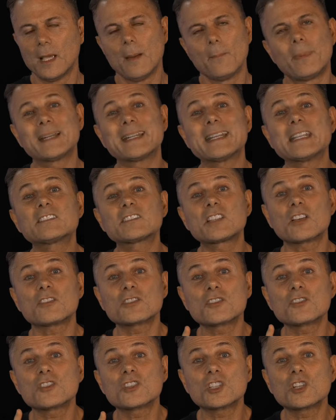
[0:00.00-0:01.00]
But it
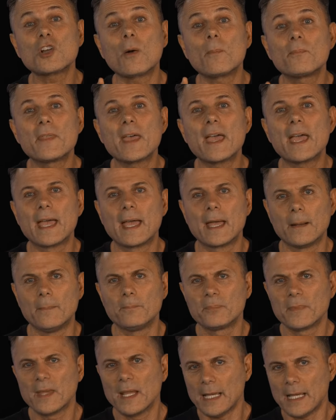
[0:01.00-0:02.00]
doesn't stop there.
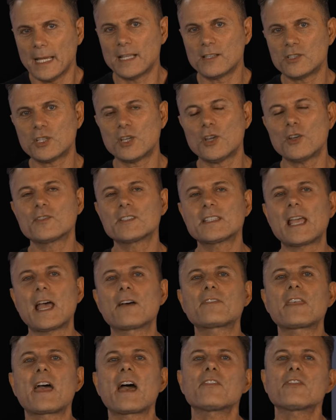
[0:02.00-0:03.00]
It turns
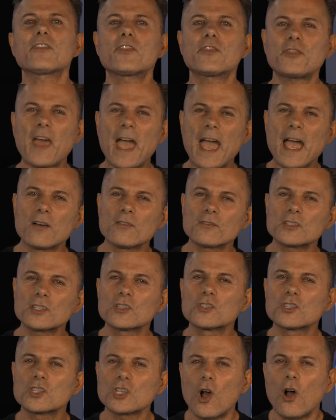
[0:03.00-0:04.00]
out that
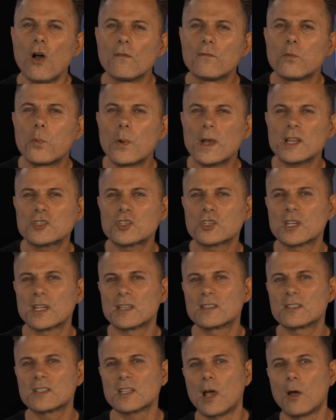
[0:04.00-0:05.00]
thousands of
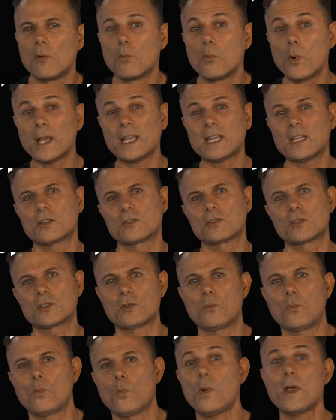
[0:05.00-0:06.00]
witches and Wiccans
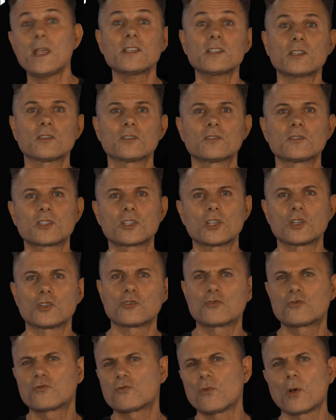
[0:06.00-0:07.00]
and wizards
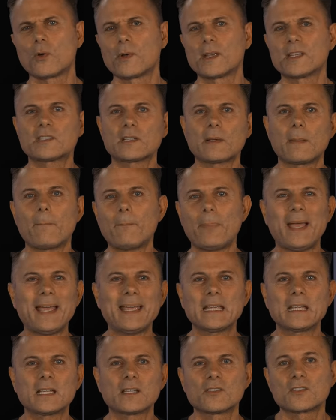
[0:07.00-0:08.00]
and druids and
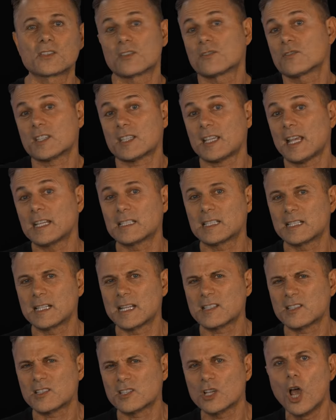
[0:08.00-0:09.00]
pagans and
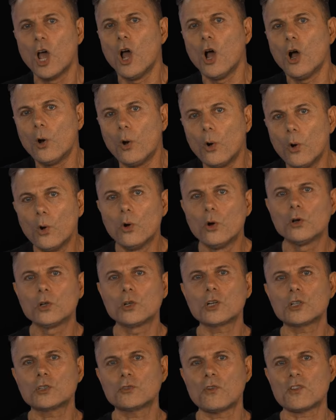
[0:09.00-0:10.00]
Satanists all
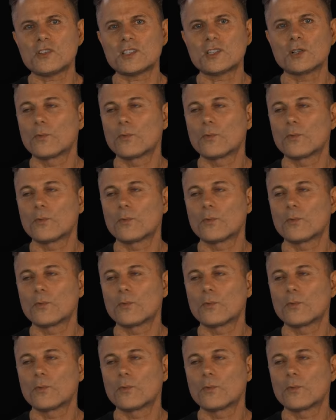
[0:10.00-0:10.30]
across the